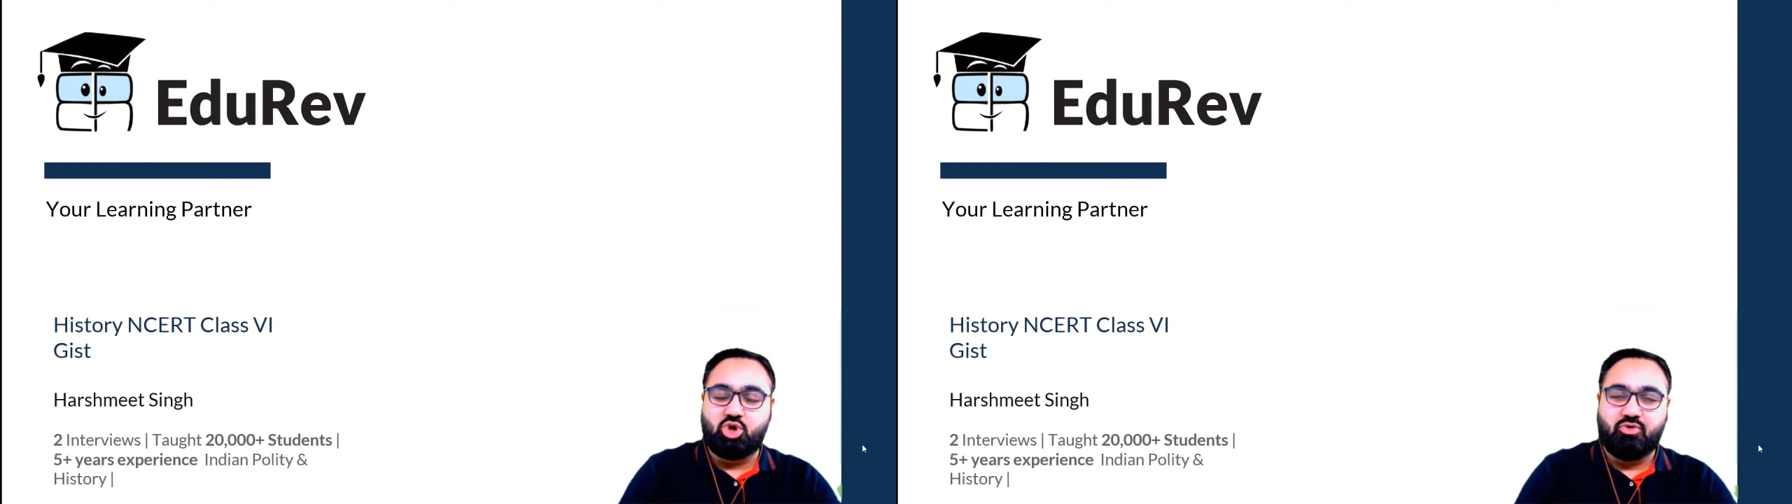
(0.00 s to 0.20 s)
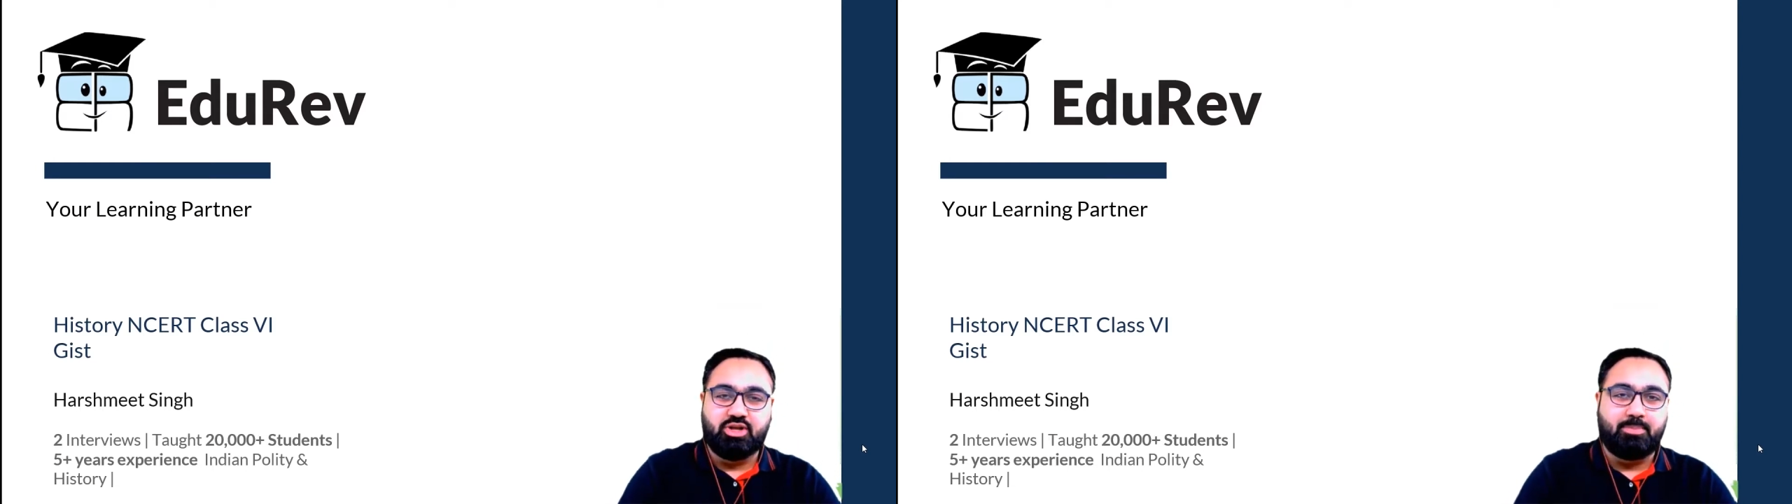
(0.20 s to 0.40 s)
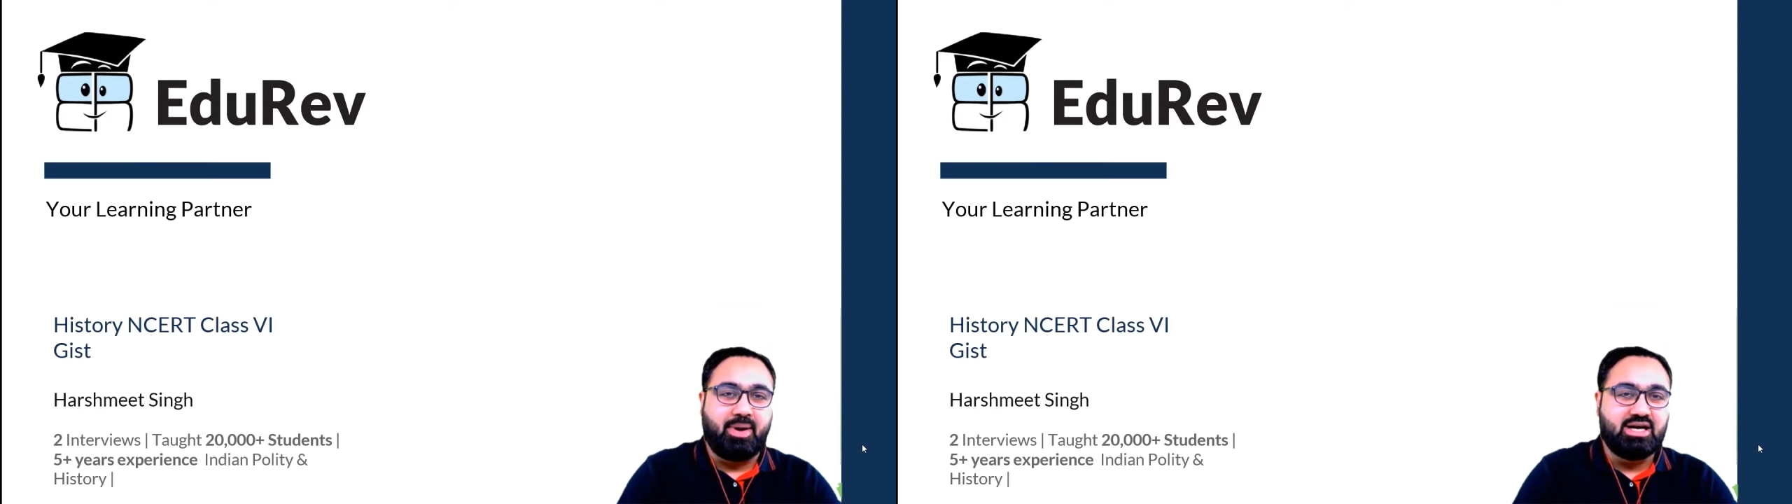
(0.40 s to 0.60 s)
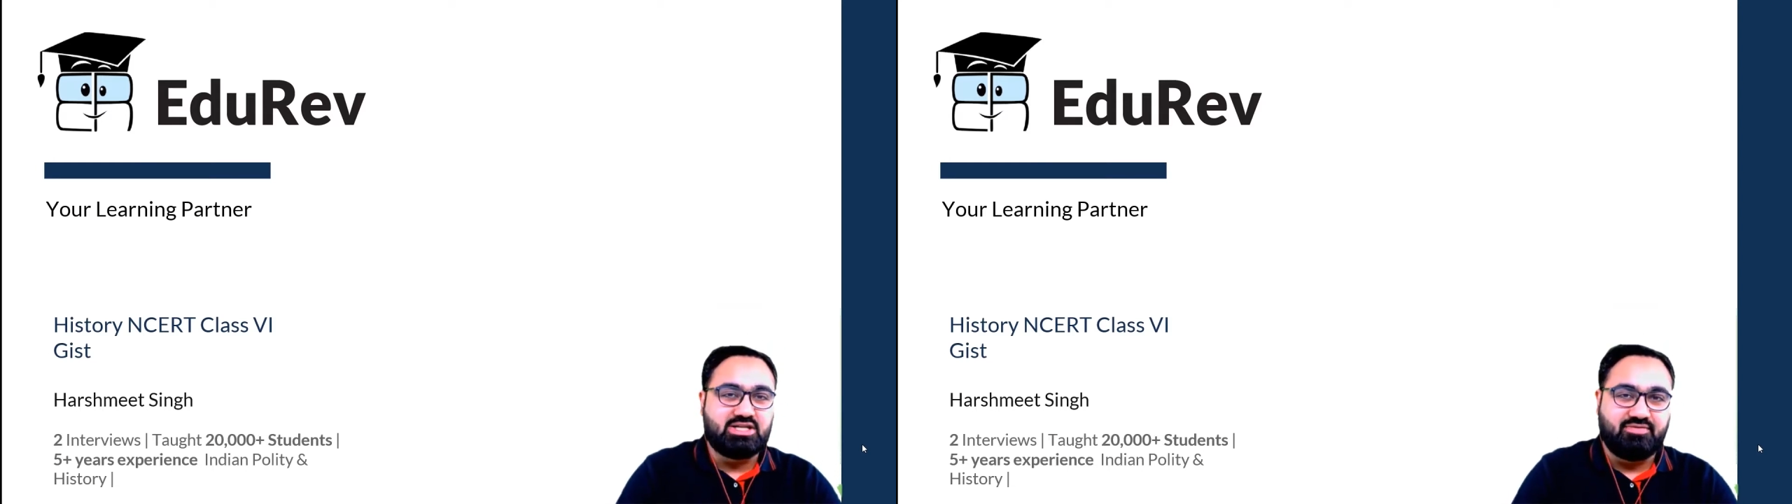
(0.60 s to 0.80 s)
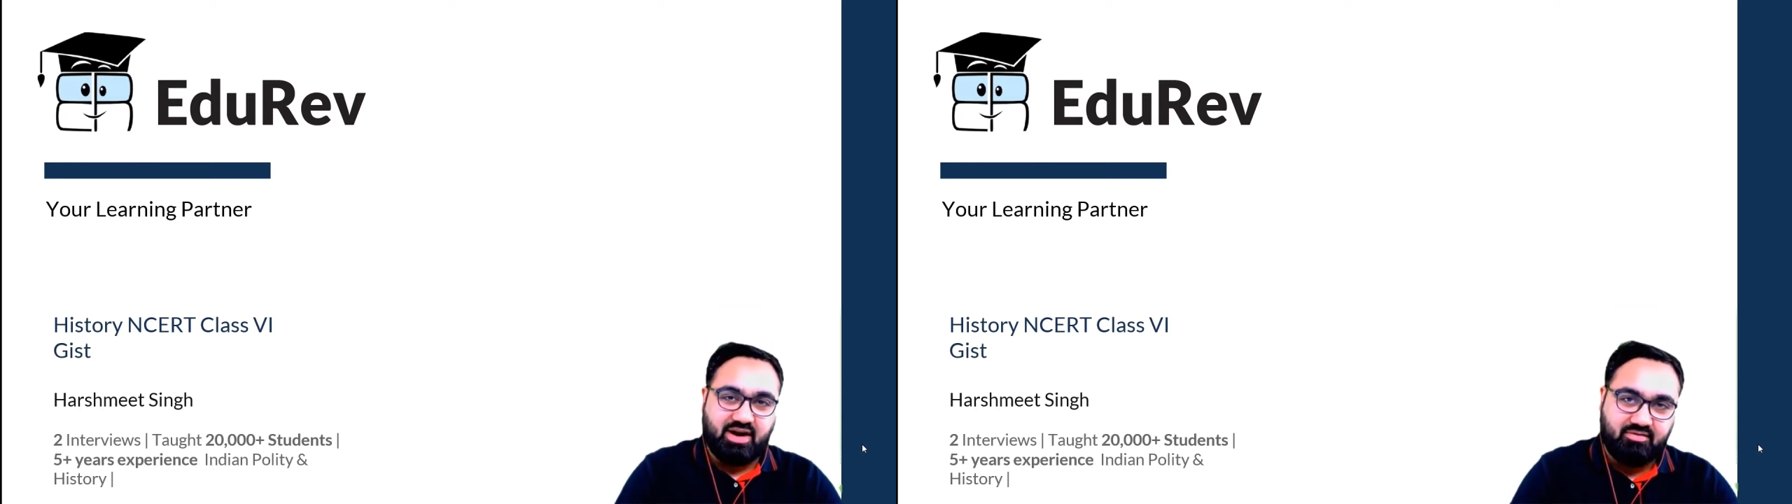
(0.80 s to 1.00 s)
over the
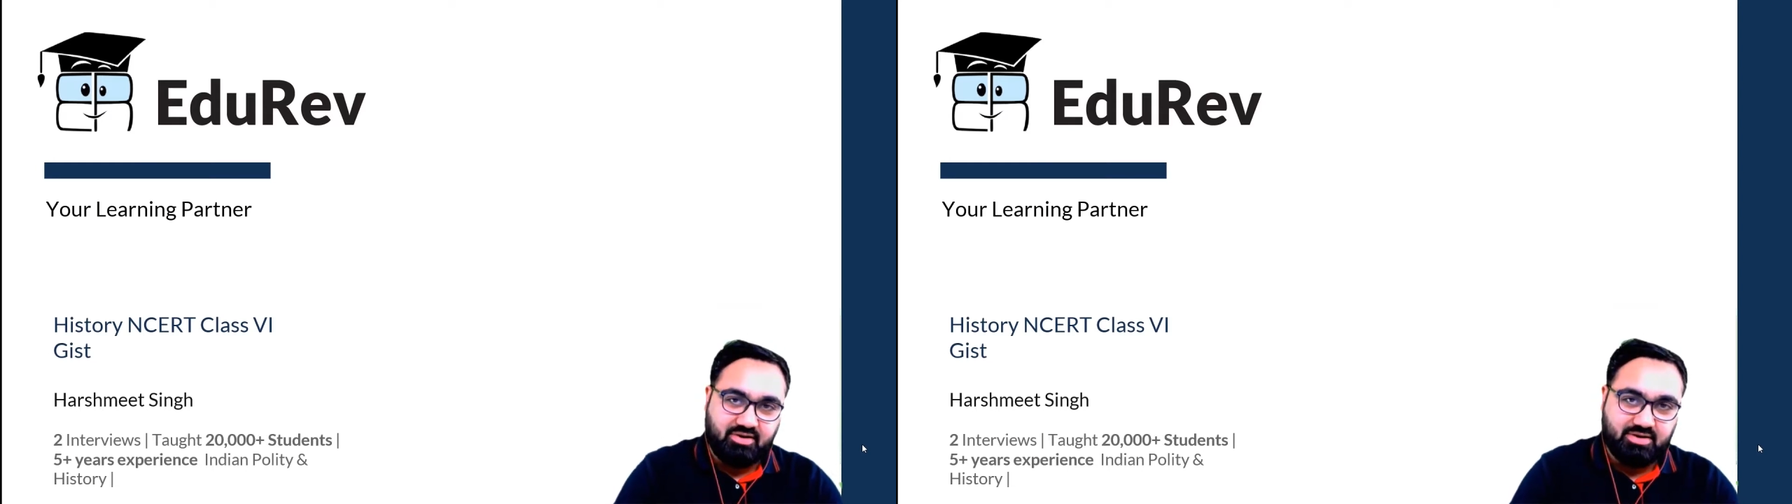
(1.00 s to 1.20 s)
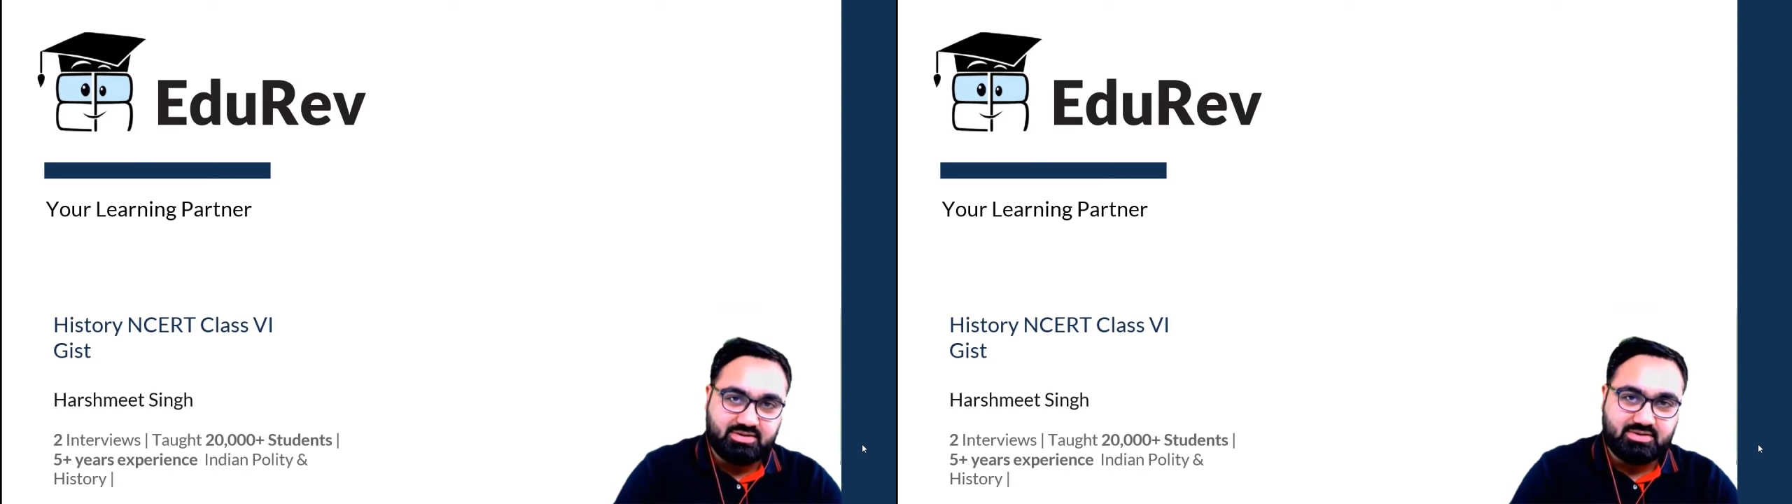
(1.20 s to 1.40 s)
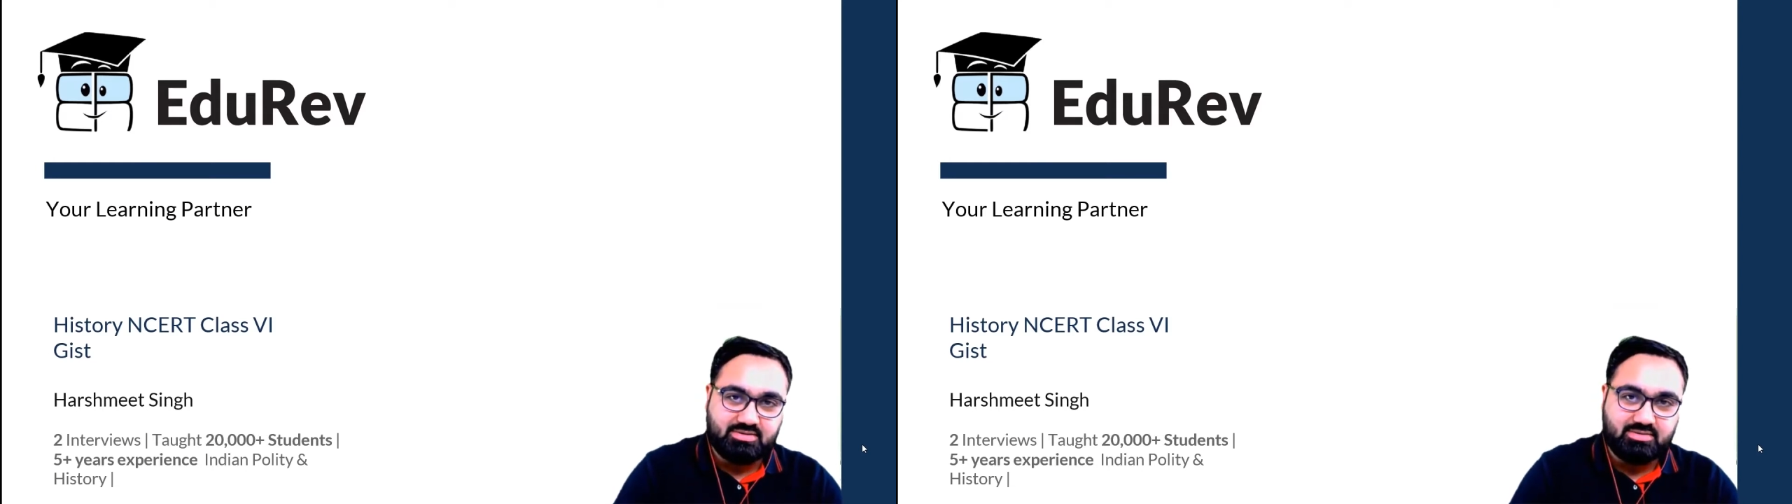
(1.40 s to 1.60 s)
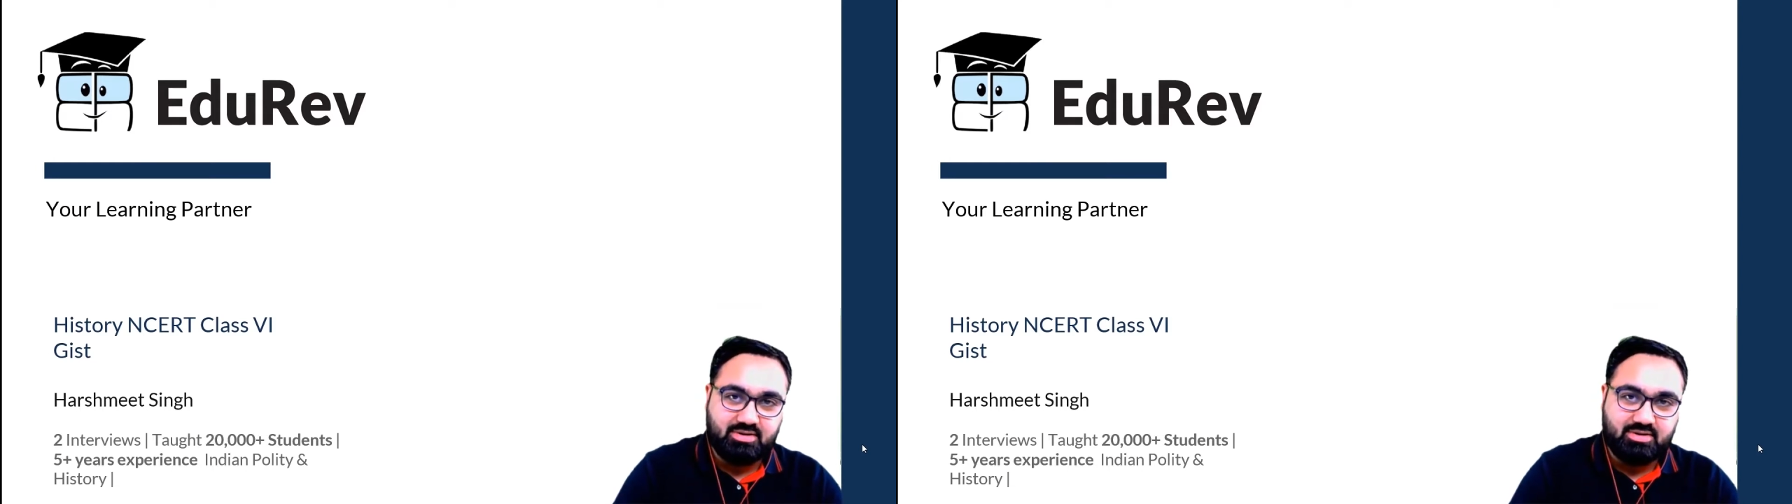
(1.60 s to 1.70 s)
past 5 years.